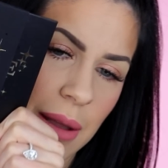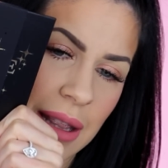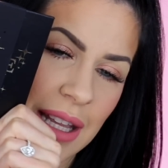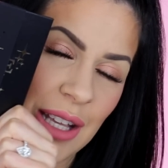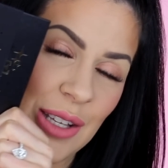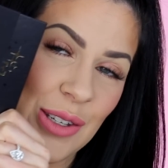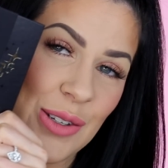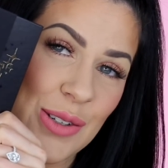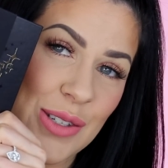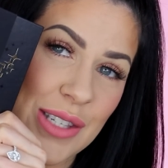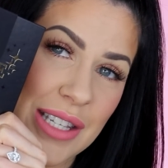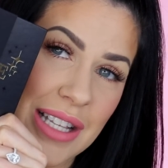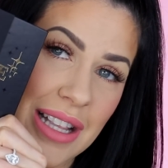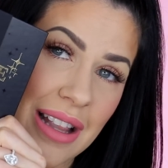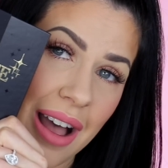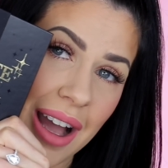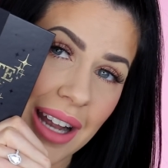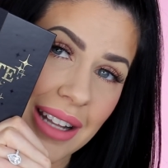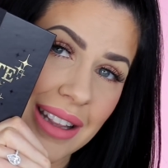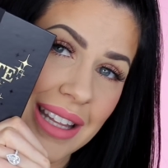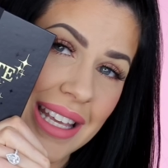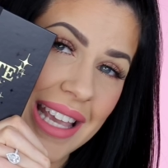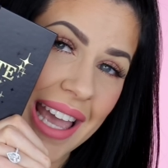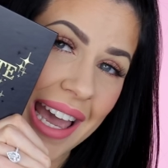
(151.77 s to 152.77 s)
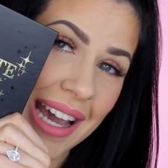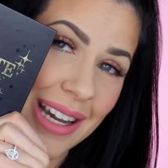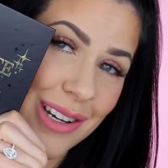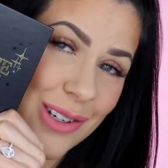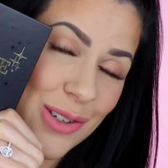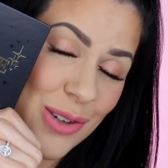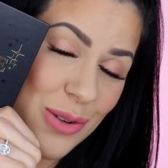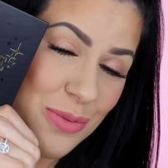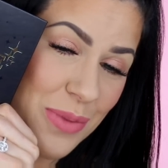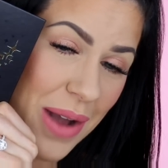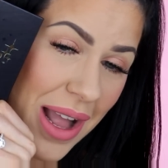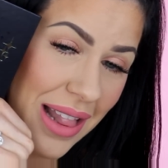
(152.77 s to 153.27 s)
And then you slide the
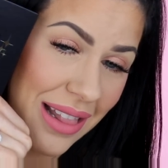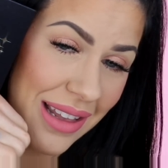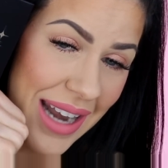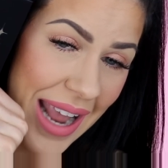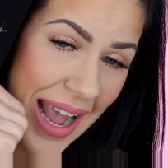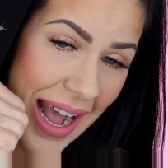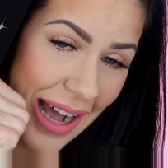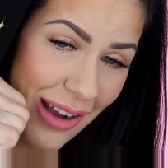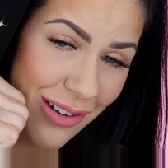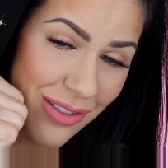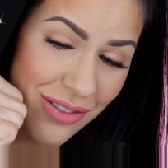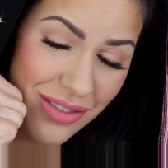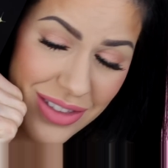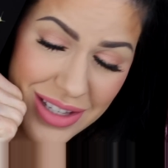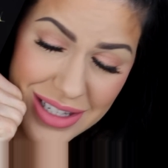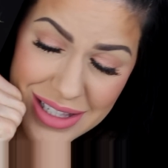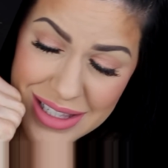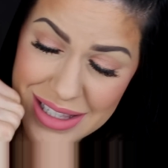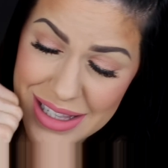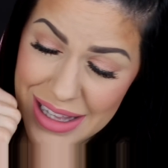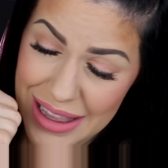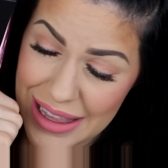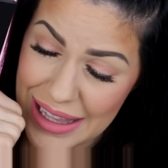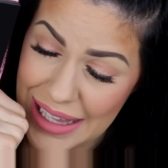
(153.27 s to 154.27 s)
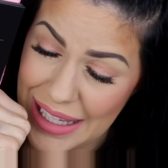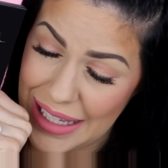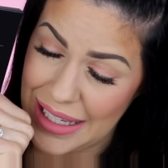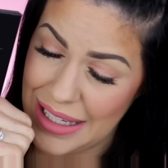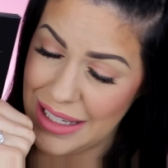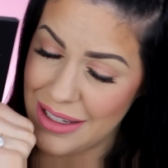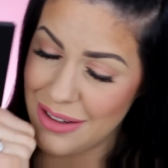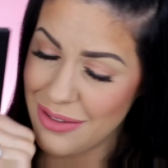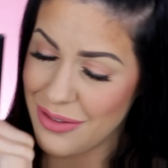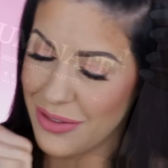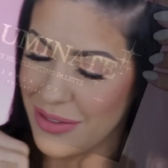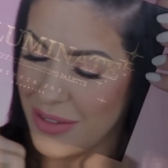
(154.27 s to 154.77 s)
actual palette out of the
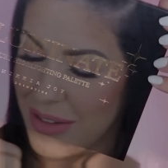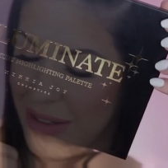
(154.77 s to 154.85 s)
sleeve.